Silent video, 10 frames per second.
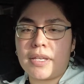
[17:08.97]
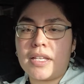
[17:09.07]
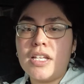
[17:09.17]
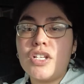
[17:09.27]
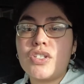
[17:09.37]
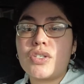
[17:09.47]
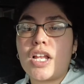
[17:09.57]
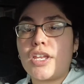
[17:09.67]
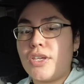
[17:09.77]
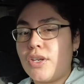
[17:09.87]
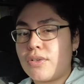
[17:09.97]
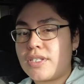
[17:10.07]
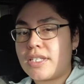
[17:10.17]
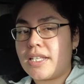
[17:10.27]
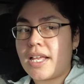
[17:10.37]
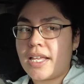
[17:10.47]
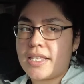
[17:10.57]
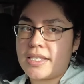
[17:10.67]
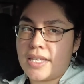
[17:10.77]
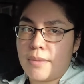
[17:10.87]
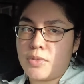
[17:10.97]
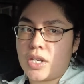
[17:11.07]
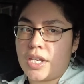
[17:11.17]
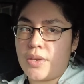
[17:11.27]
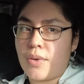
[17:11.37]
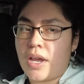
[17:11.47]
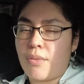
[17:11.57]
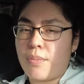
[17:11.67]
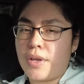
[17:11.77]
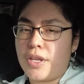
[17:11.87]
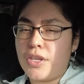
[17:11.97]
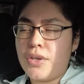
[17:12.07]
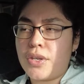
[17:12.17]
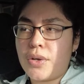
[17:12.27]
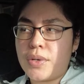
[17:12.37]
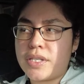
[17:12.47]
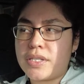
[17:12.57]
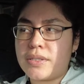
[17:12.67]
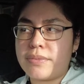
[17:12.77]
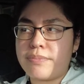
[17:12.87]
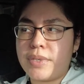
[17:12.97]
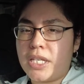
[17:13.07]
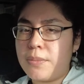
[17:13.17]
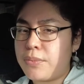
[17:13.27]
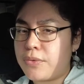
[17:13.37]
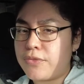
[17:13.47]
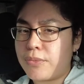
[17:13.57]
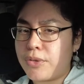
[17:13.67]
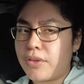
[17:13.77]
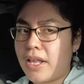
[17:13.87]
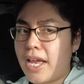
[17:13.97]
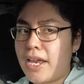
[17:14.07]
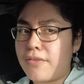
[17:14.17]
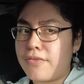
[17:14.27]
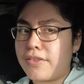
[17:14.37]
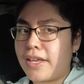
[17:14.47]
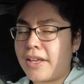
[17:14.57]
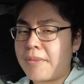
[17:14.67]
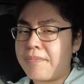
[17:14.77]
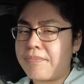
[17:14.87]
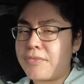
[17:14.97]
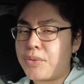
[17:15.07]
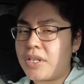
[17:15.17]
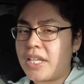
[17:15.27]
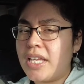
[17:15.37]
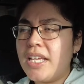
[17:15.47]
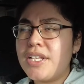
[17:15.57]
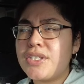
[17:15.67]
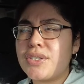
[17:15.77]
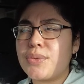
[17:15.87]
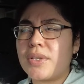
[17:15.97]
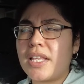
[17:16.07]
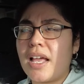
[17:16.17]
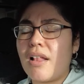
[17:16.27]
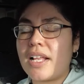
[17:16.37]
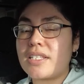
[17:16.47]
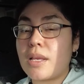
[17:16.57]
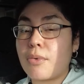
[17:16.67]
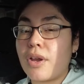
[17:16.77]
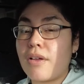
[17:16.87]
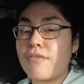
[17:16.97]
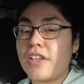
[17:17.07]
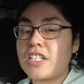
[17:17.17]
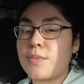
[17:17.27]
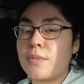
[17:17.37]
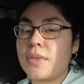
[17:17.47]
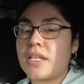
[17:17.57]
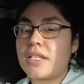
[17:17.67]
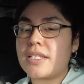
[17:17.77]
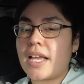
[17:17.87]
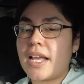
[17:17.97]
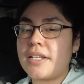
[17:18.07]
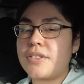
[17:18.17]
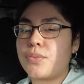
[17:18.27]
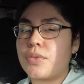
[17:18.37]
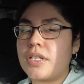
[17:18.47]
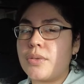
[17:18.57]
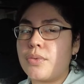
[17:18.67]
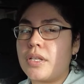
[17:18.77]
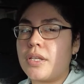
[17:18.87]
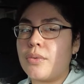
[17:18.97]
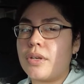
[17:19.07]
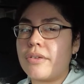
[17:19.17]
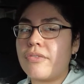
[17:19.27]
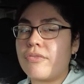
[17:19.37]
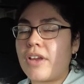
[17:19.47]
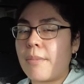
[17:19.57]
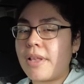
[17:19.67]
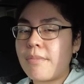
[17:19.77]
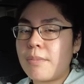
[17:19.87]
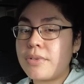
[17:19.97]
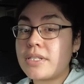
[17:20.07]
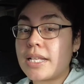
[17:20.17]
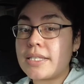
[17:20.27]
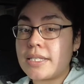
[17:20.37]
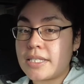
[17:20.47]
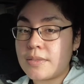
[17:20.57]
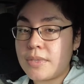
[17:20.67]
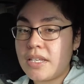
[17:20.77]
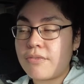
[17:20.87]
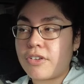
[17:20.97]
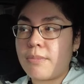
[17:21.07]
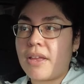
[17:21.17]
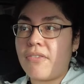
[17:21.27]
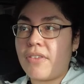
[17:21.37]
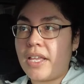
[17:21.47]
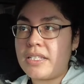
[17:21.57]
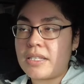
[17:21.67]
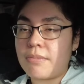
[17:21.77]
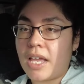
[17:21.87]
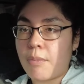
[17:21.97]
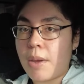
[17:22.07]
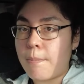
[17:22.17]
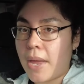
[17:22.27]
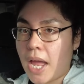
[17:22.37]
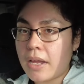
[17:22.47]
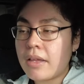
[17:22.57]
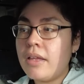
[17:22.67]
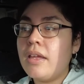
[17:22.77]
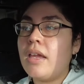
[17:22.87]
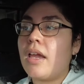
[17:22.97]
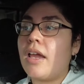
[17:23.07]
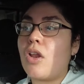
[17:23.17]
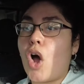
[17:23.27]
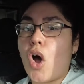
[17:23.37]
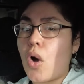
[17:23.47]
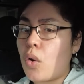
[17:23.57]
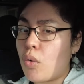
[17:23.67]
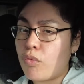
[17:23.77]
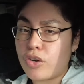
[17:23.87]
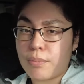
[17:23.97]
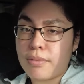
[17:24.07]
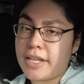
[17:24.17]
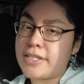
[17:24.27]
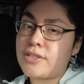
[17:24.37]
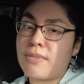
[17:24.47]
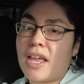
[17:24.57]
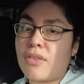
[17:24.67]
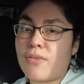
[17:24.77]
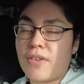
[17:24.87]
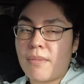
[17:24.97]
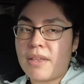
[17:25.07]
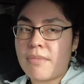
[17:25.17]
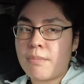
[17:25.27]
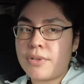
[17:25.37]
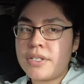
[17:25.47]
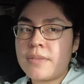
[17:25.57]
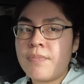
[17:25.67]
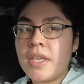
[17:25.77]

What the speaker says: But so that you don't see that it's them checking you out. But you know it's people from your life that really... Dude, what the hell? I stopped going on Facebook because I had these really, really weird family members that dissed me in front of my face and behind my back and all over the place to my other family members.